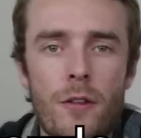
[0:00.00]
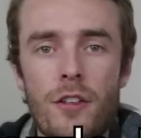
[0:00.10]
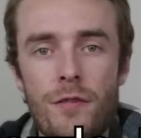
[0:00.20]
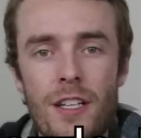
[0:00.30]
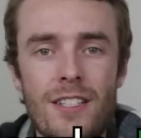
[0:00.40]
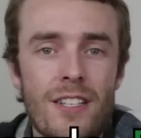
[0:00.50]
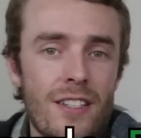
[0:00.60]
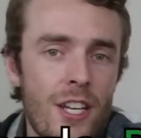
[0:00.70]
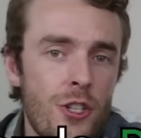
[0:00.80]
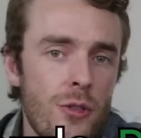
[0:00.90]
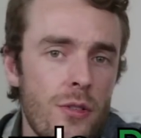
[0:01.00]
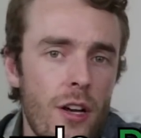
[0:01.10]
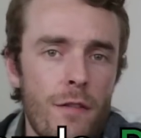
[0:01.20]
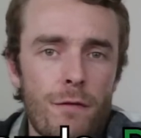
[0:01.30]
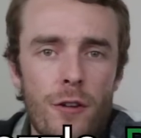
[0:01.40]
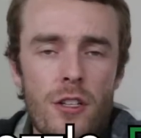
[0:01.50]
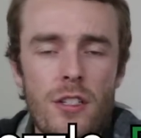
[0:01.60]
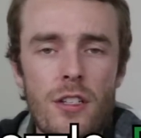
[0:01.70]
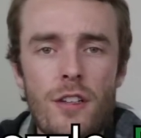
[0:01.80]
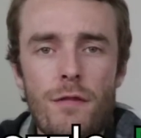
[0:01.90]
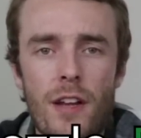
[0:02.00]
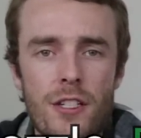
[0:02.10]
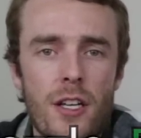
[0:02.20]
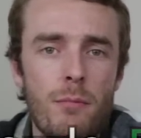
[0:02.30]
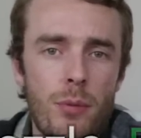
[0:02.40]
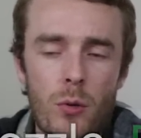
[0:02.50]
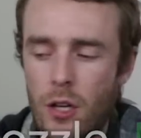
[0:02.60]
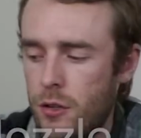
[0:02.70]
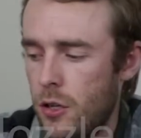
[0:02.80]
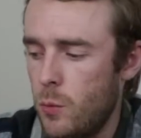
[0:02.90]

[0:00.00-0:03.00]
To fix these issues, I first needed to flash a bootloader,